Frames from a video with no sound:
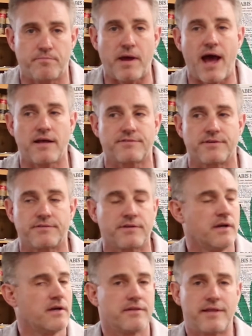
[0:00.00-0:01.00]
passes,
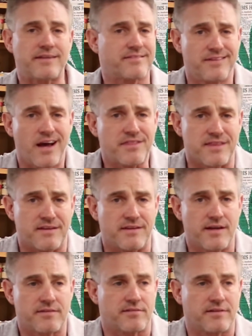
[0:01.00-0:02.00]
that's nothing.
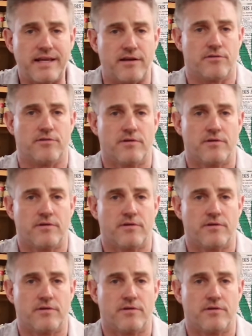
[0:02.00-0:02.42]
It's legal.